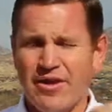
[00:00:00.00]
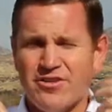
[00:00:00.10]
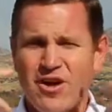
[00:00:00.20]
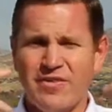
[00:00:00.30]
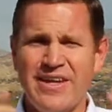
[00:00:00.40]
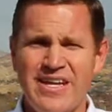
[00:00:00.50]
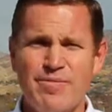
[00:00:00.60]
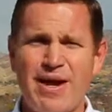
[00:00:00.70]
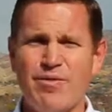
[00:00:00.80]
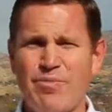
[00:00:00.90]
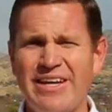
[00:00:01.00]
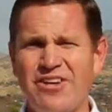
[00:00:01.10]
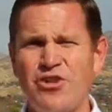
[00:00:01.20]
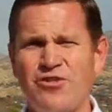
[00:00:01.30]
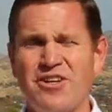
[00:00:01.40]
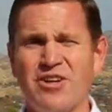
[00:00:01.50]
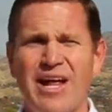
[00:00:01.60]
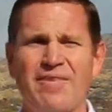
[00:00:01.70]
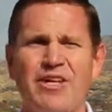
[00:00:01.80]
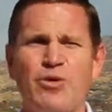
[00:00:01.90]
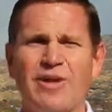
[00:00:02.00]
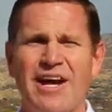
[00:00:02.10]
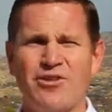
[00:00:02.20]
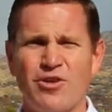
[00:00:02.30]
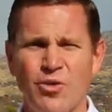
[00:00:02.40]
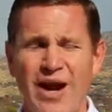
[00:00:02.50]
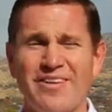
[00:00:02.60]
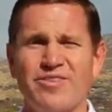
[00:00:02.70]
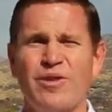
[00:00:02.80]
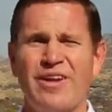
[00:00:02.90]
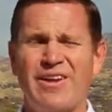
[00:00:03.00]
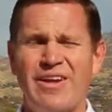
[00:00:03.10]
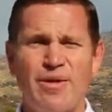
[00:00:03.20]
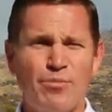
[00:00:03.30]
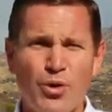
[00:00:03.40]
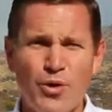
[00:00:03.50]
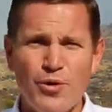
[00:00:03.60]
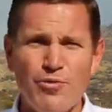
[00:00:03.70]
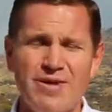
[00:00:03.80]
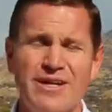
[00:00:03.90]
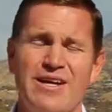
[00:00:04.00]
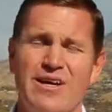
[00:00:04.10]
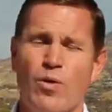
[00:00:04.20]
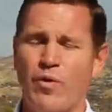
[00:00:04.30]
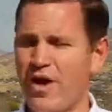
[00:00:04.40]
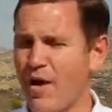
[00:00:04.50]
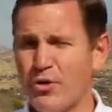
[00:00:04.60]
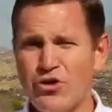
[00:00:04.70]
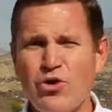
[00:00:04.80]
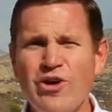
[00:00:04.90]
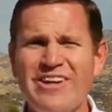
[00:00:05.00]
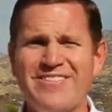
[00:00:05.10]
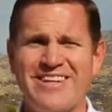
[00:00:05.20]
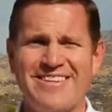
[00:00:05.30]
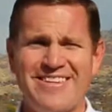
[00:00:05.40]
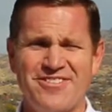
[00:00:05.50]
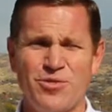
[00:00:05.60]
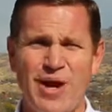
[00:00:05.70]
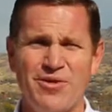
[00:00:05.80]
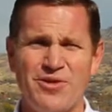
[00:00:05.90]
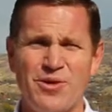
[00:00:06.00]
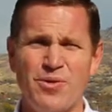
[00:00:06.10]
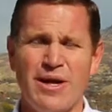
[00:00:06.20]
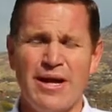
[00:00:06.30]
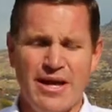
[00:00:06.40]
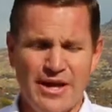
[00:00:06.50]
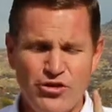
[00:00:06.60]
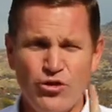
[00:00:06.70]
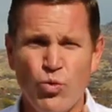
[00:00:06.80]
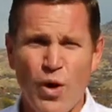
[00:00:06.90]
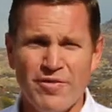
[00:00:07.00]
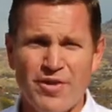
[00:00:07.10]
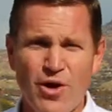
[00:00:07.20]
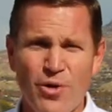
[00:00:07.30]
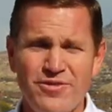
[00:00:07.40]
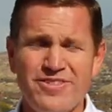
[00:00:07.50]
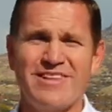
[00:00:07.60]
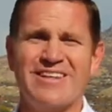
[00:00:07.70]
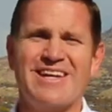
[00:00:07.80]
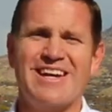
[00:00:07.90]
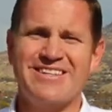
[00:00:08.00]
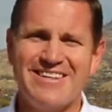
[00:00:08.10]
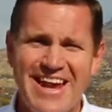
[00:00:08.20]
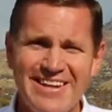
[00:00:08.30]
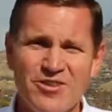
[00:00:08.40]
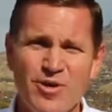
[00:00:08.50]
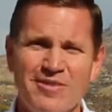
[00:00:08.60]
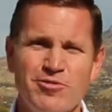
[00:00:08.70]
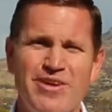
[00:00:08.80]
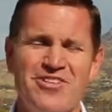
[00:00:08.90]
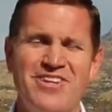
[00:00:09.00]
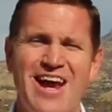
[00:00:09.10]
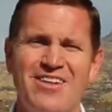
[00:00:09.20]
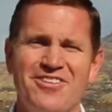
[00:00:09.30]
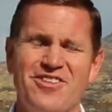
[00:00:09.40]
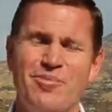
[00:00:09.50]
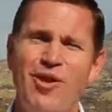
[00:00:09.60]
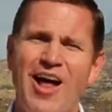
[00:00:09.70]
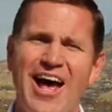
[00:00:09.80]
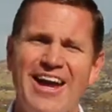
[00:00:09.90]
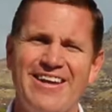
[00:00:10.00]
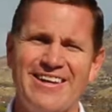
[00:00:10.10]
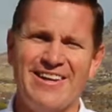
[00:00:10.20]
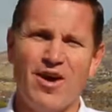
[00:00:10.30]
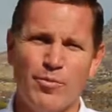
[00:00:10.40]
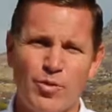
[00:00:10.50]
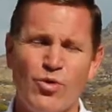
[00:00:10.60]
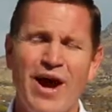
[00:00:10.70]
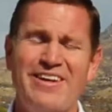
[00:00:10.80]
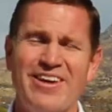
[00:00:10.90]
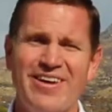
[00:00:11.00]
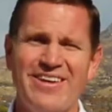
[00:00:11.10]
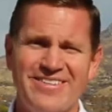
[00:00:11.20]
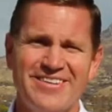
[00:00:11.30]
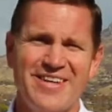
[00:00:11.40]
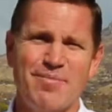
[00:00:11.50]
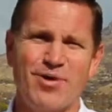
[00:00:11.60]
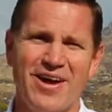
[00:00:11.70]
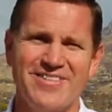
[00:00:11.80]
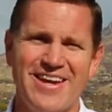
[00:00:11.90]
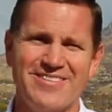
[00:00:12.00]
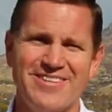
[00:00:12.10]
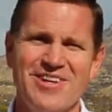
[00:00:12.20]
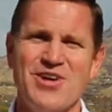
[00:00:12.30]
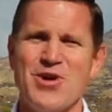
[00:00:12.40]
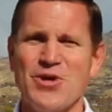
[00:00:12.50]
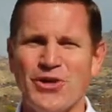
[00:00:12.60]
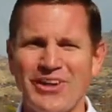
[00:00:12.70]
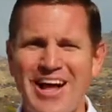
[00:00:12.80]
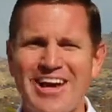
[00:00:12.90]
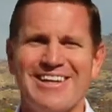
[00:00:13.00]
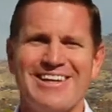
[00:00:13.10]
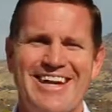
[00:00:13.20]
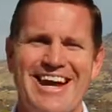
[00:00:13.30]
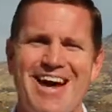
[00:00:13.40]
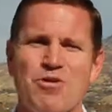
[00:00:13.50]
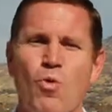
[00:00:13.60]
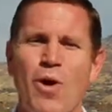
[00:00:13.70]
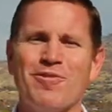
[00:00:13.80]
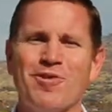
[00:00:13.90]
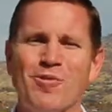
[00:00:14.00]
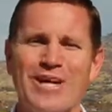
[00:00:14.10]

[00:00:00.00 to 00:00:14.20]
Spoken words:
start thinking about the big issues in your life that you would like to address, improve, or the opportunities that exist around you, and choose one of those to take the Transformation Challenge and apply our proprietary 6-step process. Good luck and have a wonderful